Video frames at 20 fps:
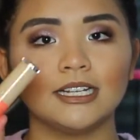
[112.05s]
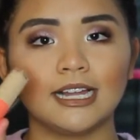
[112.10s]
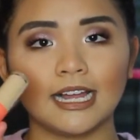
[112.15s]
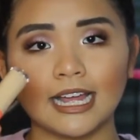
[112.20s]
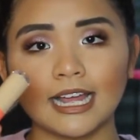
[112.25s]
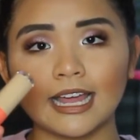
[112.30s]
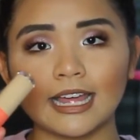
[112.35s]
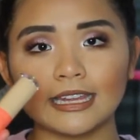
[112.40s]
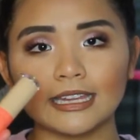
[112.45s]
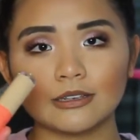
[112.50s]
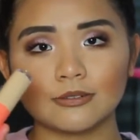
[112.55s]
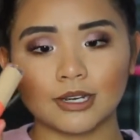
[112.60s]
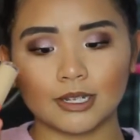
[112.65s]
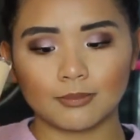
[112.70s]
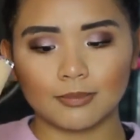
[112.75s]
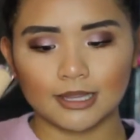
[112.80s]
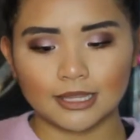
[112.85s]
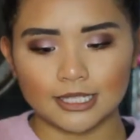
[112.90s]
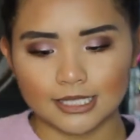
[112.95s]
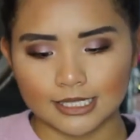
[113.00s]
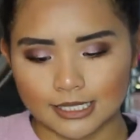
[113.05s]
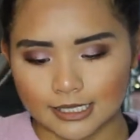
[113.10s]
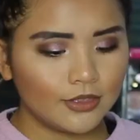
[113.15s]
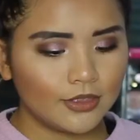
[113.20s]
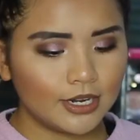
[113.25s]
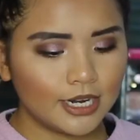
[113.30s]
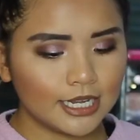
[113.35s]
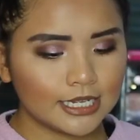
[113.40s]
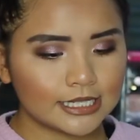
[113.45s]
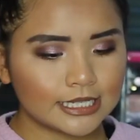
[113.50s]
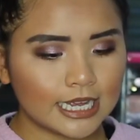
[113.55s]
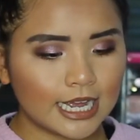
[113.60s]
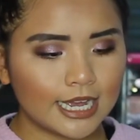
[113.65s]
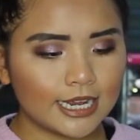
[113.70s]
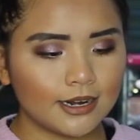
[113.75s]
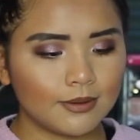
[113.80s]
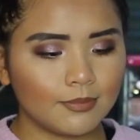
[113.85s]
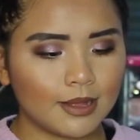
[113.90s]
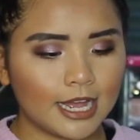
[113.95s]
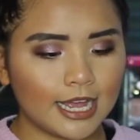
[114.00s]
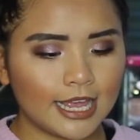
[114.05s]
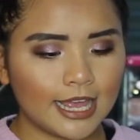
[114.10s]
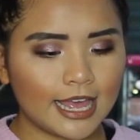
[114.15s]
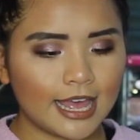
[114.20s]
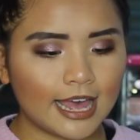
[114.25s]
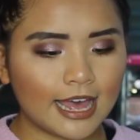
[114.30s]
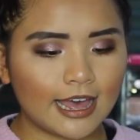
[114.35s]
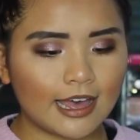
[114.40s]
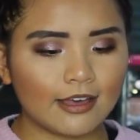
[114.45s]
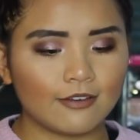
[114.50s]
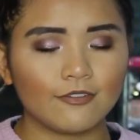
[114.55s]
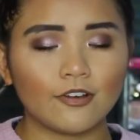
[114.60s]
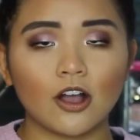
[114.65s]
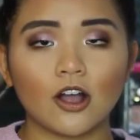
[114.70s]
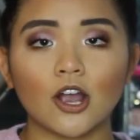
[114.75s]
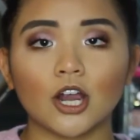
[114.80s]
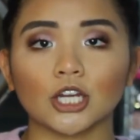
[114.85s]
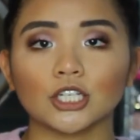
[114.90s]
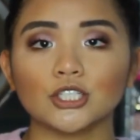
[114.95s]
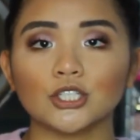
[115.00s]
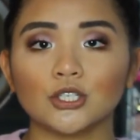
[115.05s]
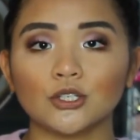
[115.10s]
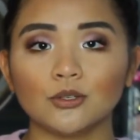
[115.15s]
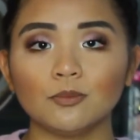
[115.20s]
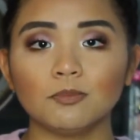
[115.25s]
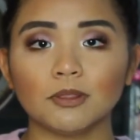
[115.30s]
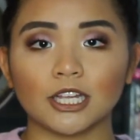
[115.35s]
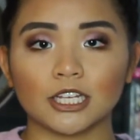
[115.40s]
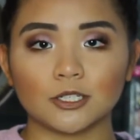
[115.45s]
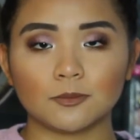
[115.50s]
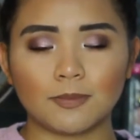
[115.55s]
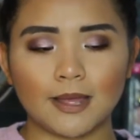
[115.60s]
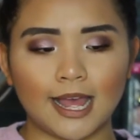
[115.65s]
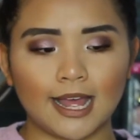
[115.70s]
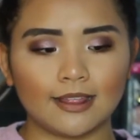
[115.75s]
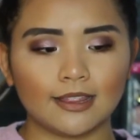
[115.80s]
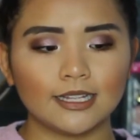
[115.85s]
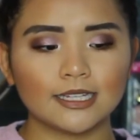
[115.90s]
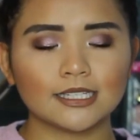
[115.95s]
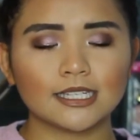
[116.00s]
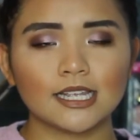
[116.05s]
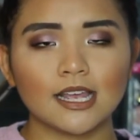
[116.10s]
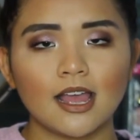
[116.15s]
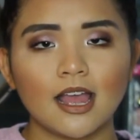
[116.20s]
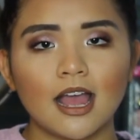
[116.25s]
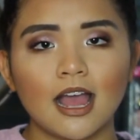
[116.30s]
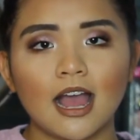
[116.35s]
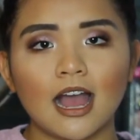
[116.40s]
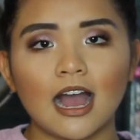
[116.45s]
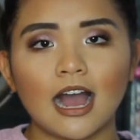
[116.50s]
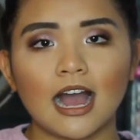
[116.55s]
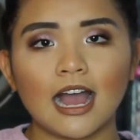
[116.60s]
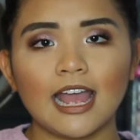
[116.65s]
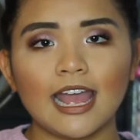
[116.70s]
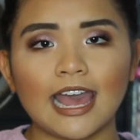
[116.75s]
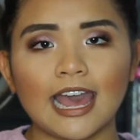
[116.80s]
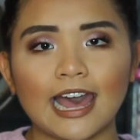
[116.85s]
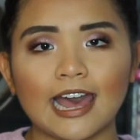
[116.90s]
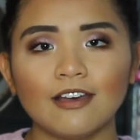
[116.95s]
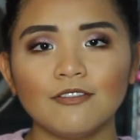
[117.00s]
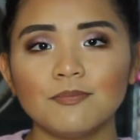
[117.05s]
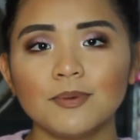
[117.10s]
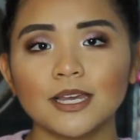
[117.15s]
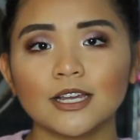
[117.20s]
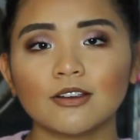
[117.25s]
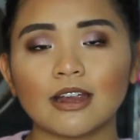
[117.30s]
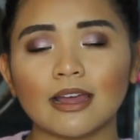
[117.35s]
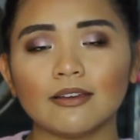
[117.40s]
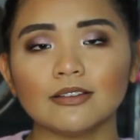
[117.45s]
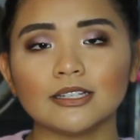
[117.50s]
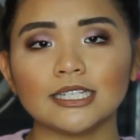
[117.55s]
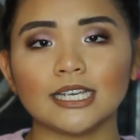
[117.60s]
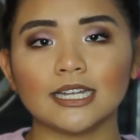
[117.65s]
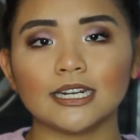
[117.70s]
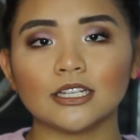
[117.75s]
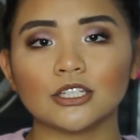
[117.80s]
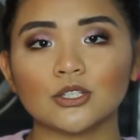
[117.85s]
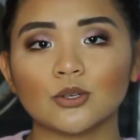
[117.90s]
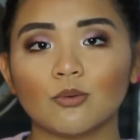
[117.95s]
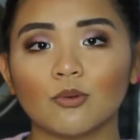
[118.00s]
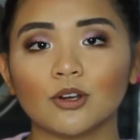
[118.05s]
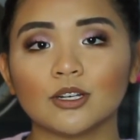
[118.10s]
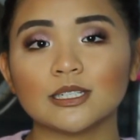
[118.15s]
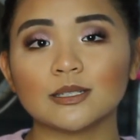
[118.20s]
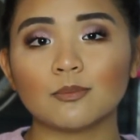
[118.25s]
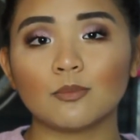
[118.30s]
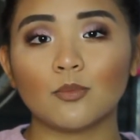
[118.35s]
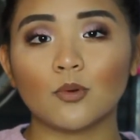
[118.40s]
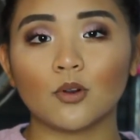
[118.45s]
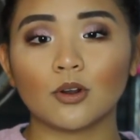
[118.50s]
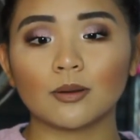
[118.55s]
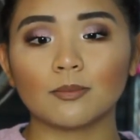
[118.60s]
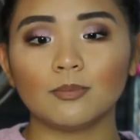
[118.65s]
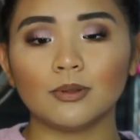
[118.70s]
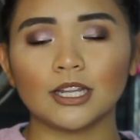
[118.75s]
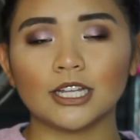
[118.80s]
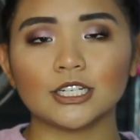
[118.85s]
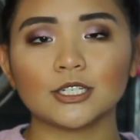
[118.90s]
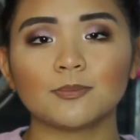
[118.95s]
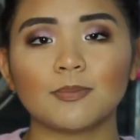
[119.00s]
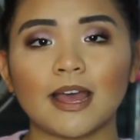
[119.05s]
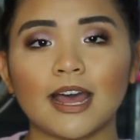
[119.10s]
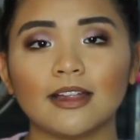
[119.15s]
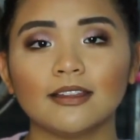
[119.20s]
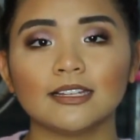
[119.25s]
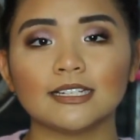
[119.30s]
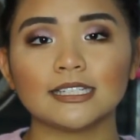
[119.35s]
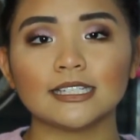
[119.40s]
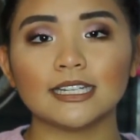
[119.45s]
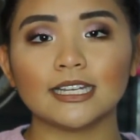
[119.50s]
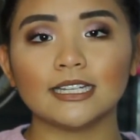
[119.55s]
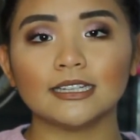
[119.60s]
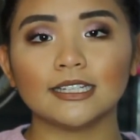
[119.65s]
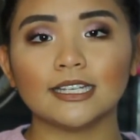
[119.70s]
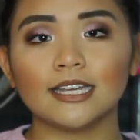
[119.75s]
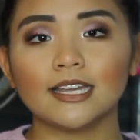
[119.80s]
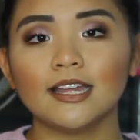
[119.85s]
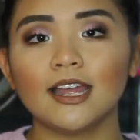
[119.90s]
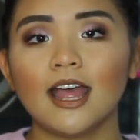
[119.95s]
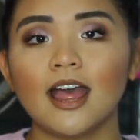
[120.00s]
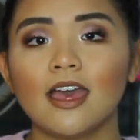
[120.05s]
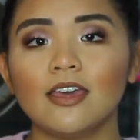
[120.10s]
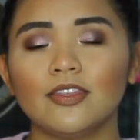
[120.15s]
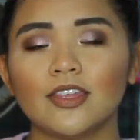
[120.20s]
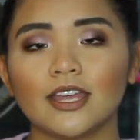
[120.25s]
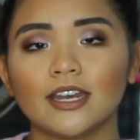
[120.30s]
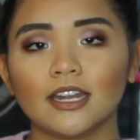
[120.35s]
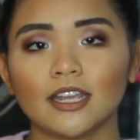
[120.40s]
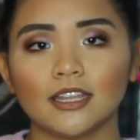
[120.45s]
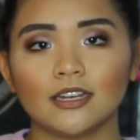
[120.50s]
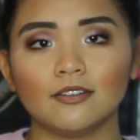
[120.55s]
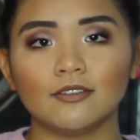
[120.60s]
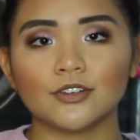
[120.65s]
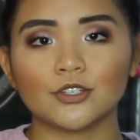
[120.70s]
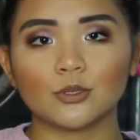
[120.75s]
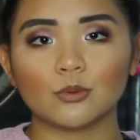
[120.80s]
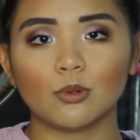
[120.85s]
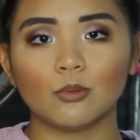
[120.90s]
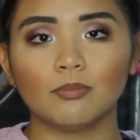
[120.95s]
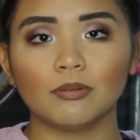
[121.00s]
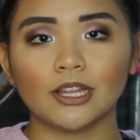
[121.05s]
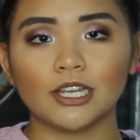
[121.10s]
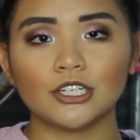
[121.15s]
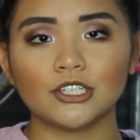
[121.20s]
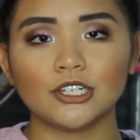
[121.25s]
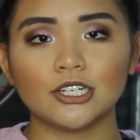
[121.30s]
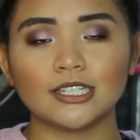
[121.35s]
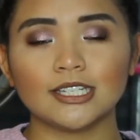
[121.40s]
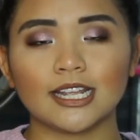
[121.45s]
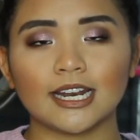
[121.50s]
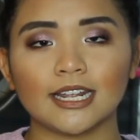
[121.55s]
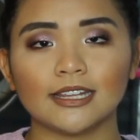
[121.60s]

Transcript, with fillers: I highly recommend this. The next item I have are two blush palettes. I have been gravitating towards more blush palettes lately than individual blushes and